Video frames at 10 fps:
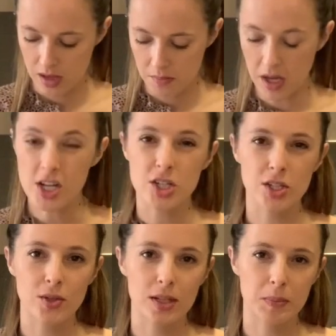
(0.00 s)
Make sure
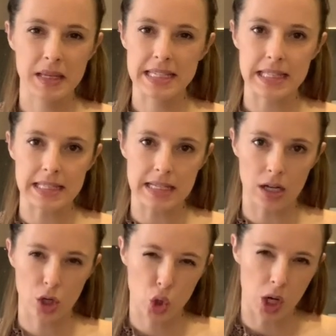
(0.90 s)
you get a piece that's
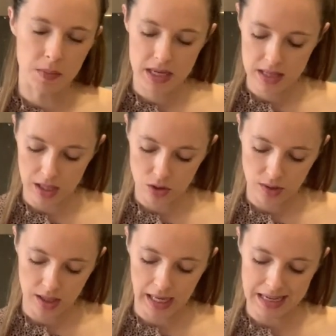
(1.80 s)
not crummy, that you
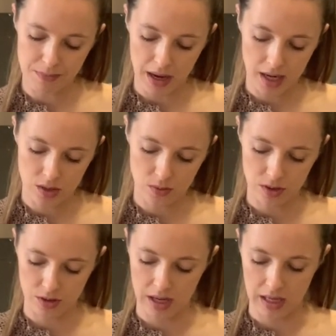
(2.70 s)
can kind of bind with your
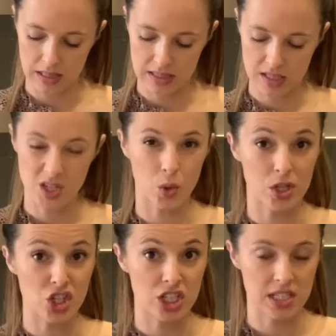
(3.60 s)
hands,
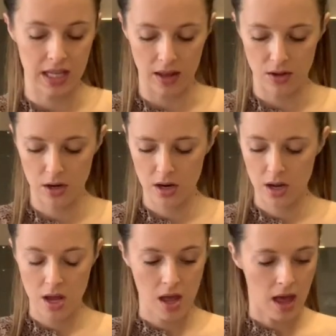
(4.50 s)
squish it together,
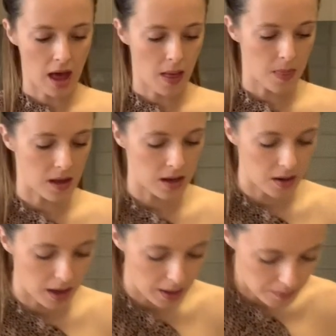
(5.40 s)
and then
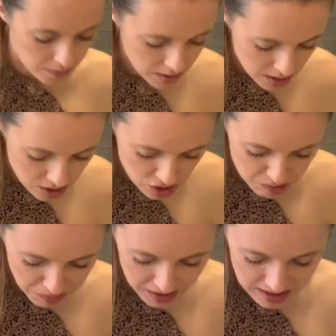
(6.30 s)
just
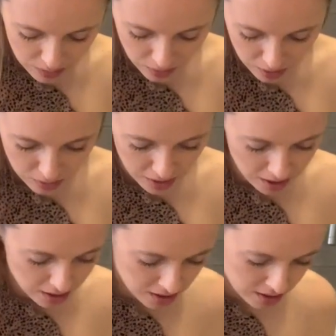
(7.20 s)
place it where you
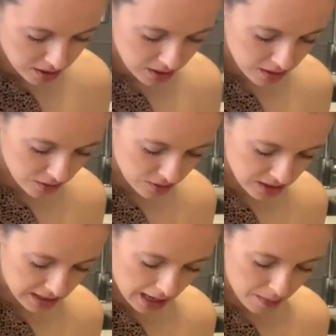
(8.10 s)
think there's a
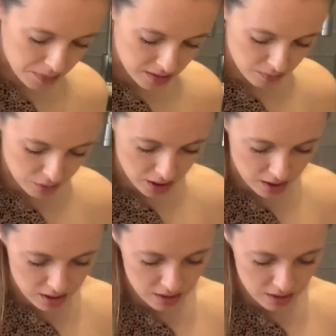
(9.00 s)
gap in the bread.